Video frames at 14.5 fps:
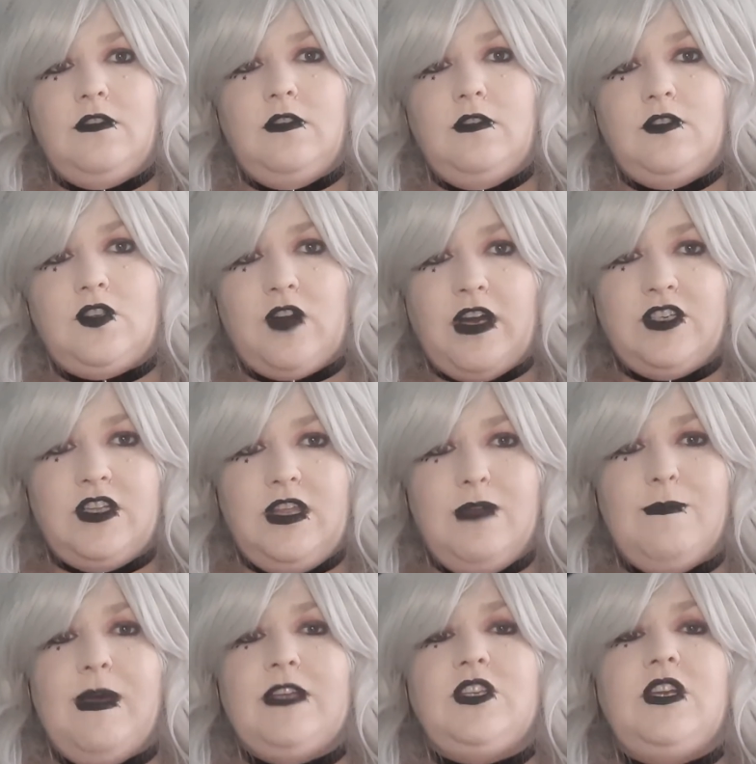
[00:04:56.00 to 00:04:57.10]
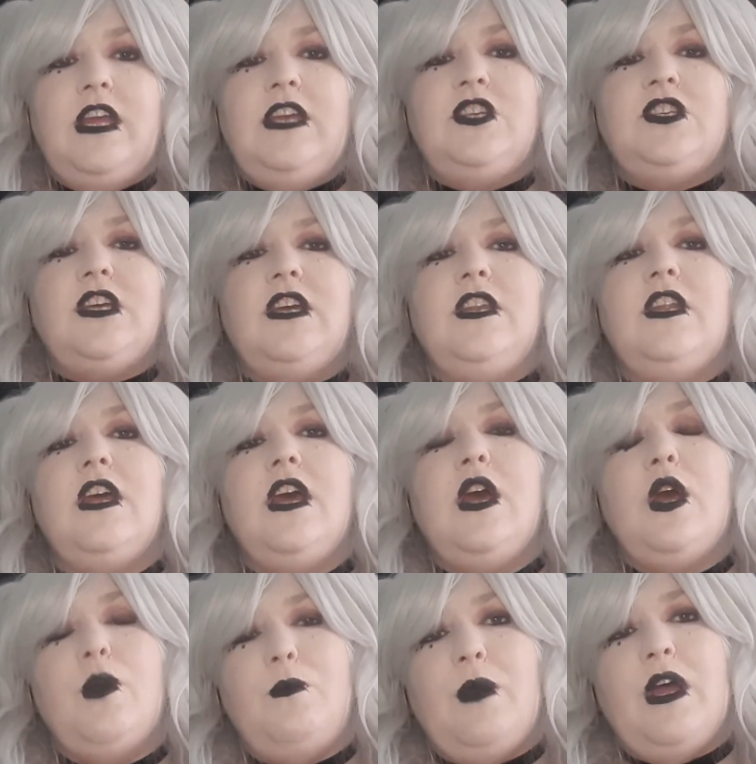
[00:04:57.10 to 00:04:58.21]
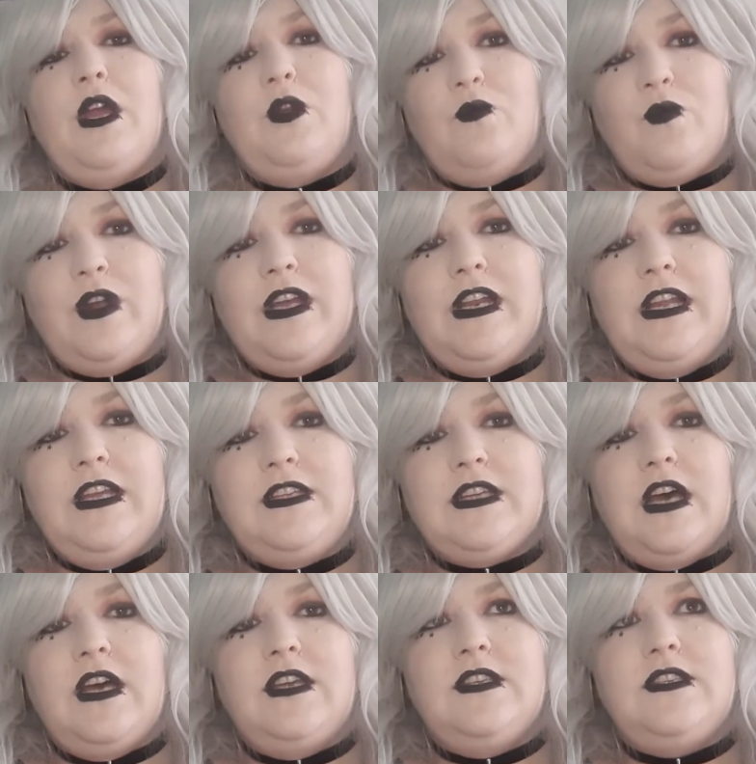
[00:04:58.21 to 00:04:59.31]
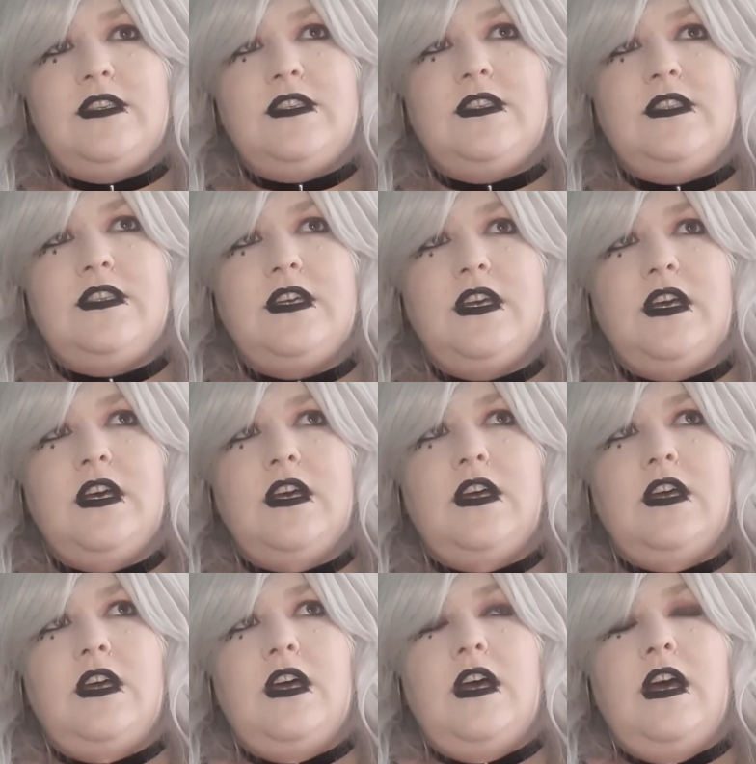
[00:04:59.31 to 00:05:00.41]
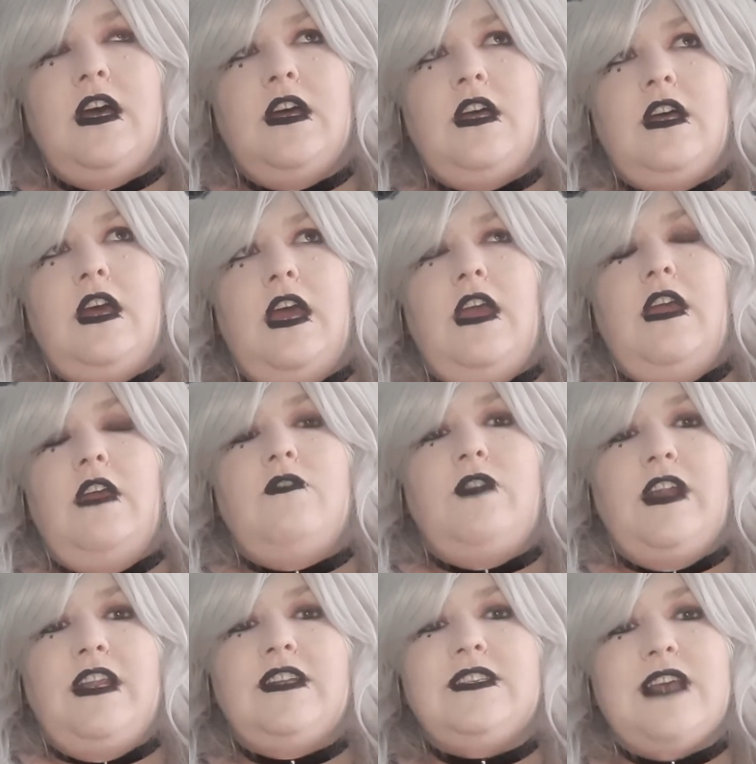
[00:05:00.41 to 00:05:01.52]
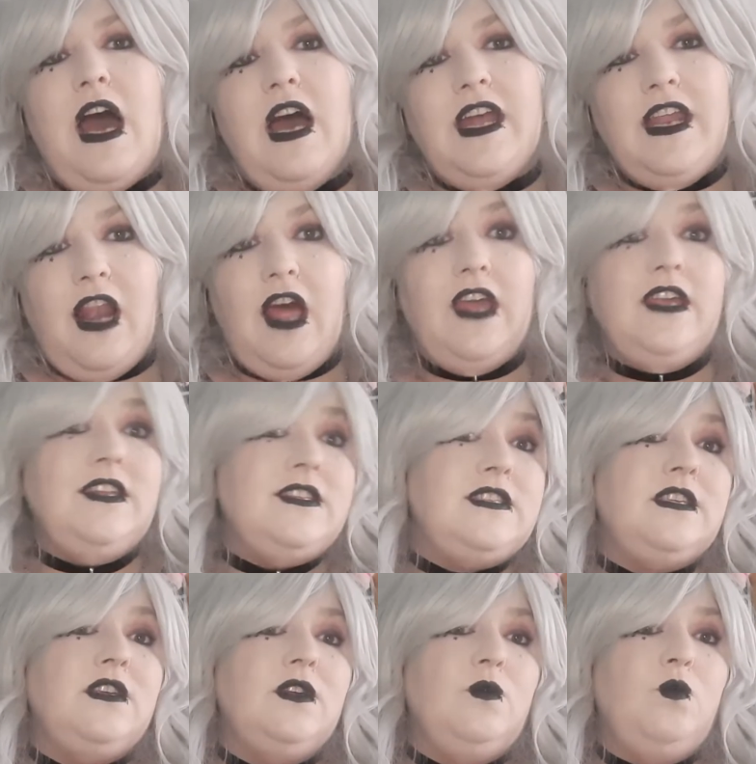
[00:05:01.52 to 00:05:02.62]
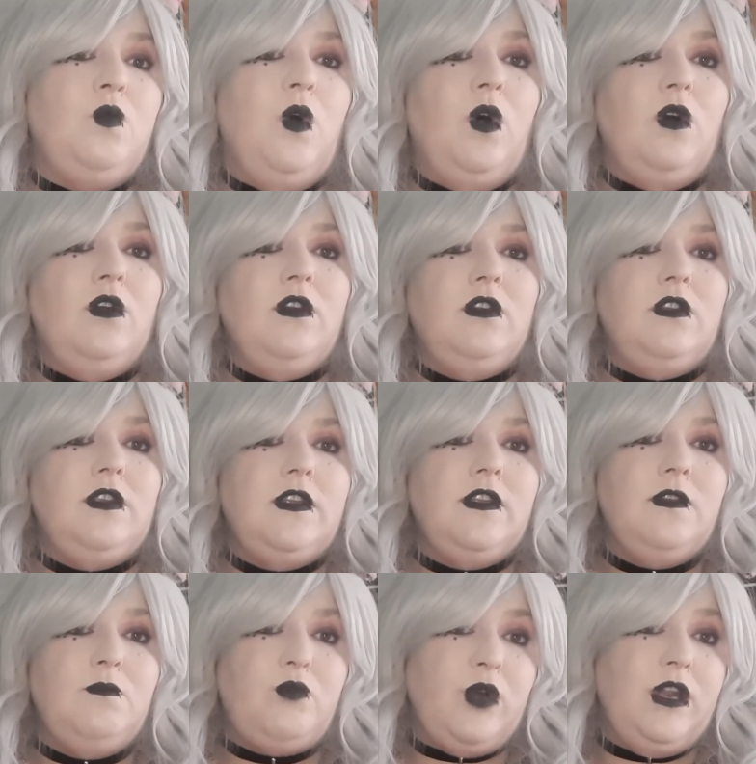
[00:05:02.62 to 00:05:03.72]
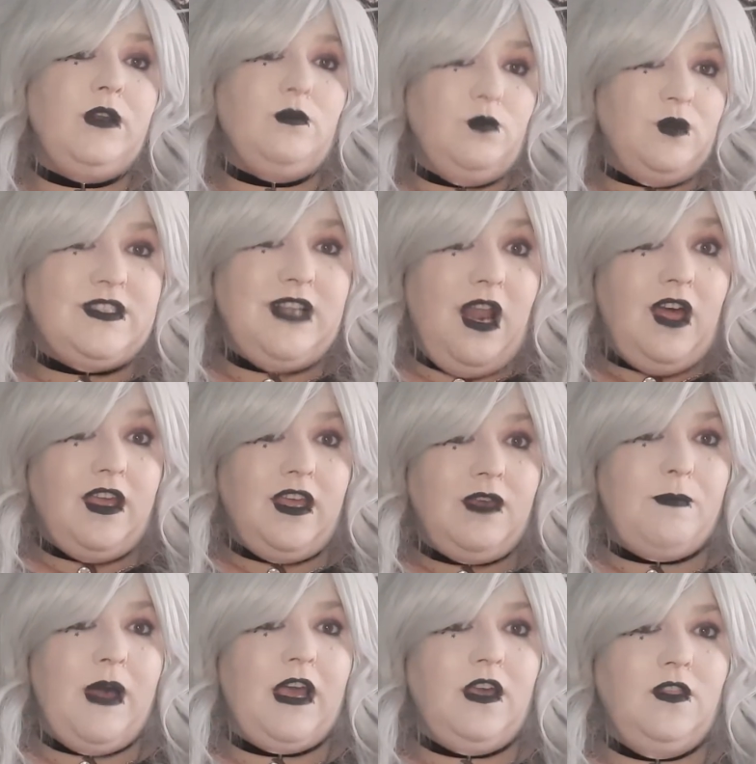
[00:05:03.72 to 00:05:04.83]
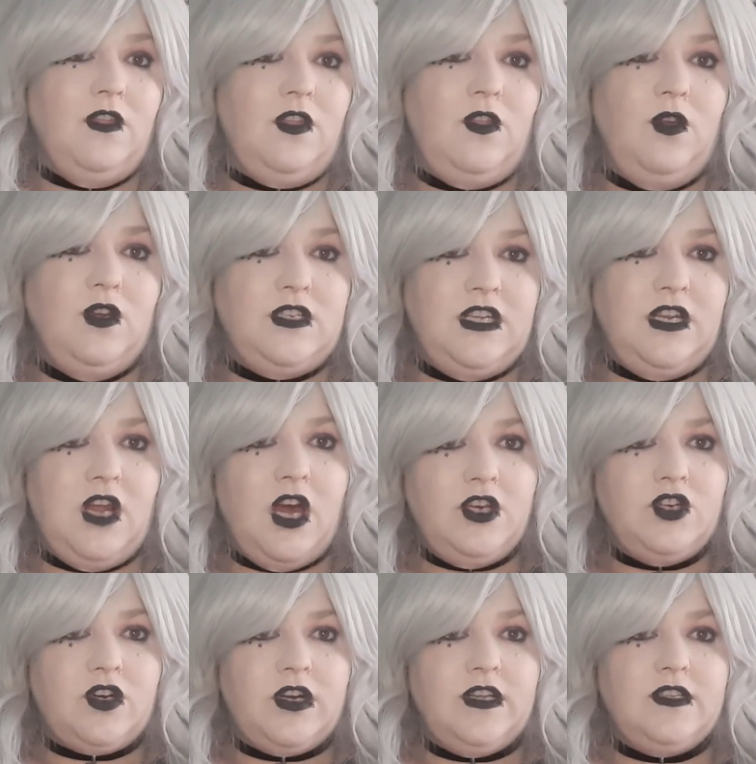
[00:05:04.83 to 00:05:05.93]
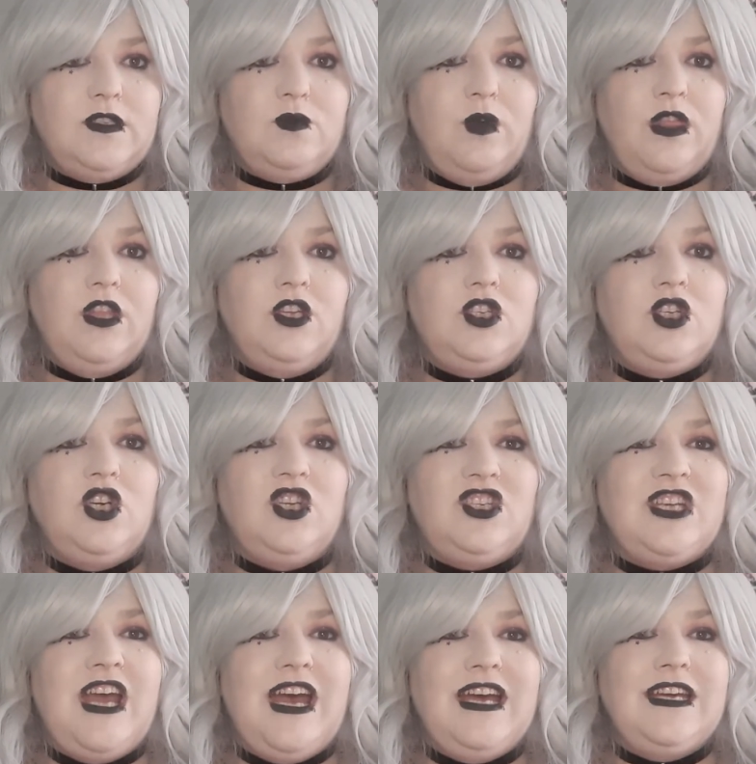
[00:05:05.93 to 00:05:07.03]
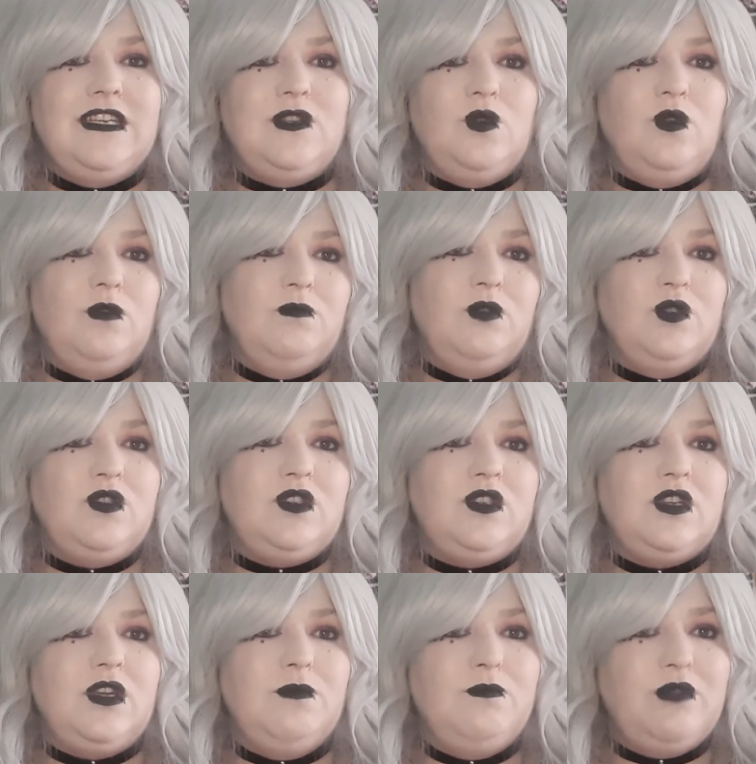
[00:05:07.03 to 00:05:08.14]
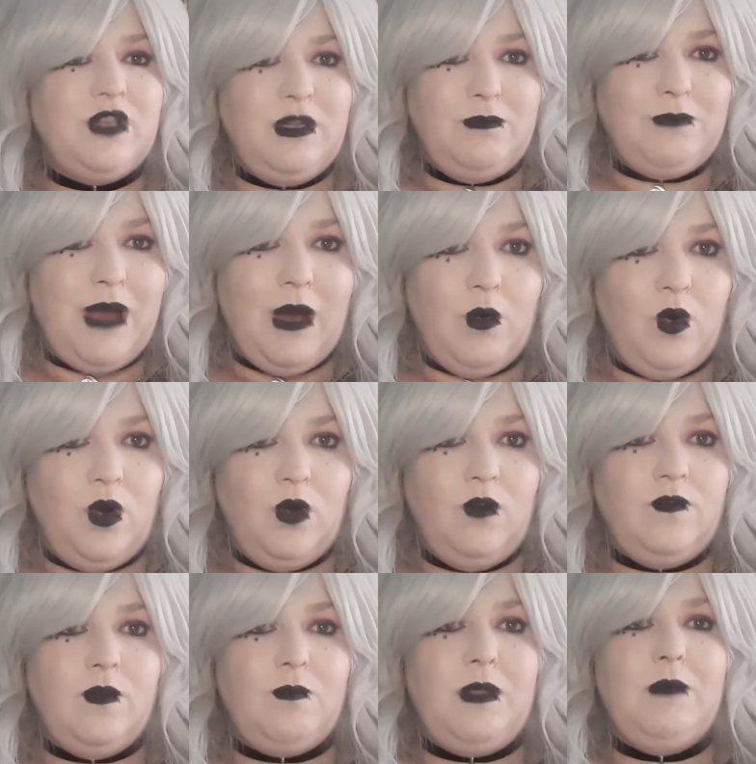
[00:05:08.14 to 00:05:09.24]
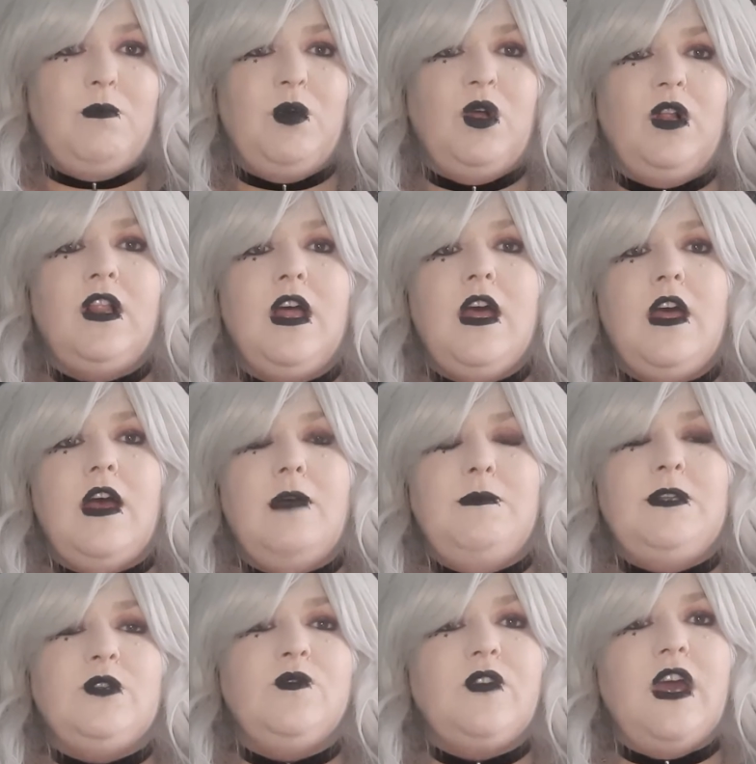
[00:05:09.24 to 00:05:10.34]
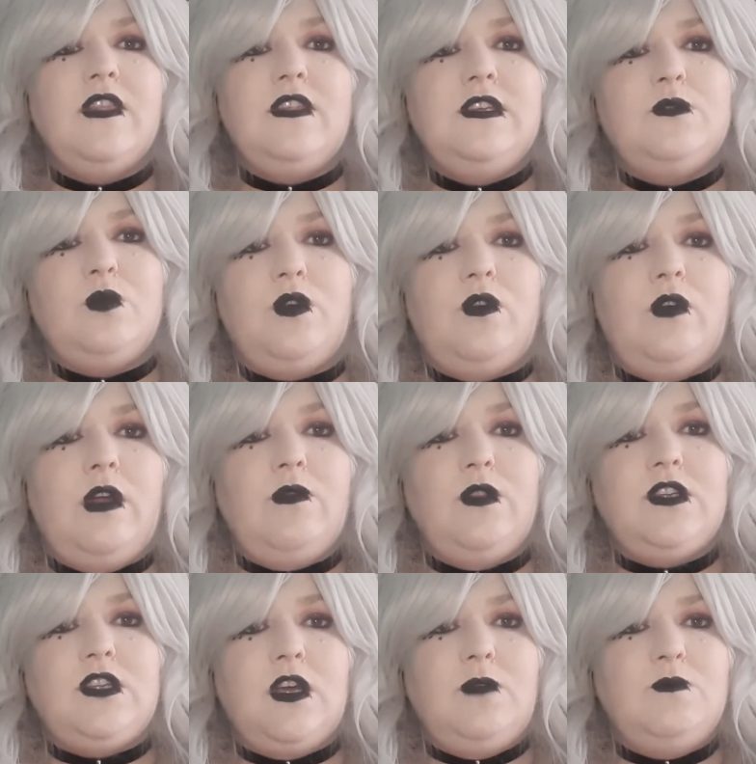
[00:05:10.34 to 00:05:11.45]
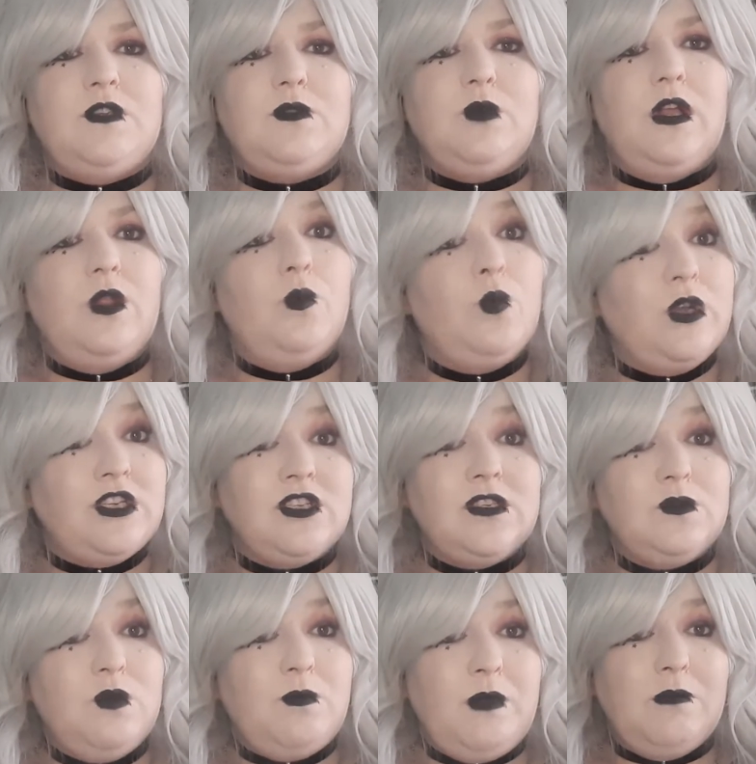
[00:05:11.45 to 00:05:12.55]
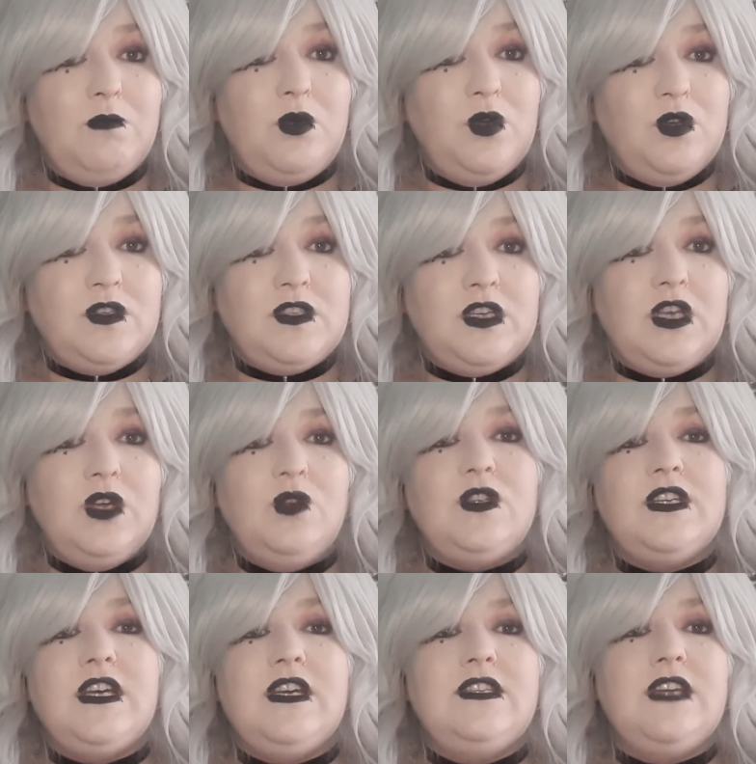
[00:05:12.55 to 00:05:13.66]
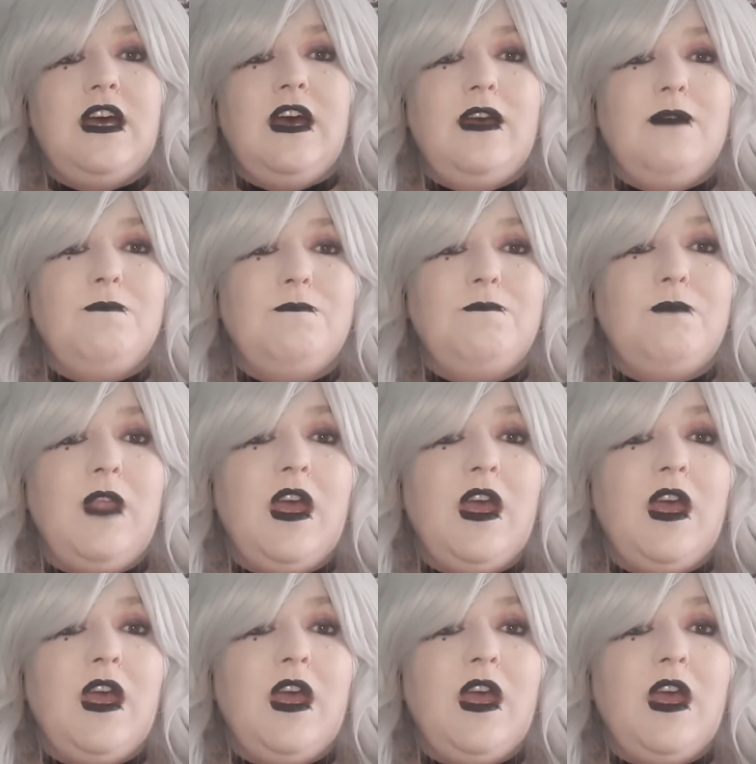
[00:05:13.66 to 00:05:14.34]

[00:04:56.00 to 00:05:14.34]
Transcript: stretch of the imagination, but it really does it really does highlight what Britain like back in the 1300s, when the church had almost complete power over people. I mean, don't forget, these were around the times as well that witches were being persecuted. And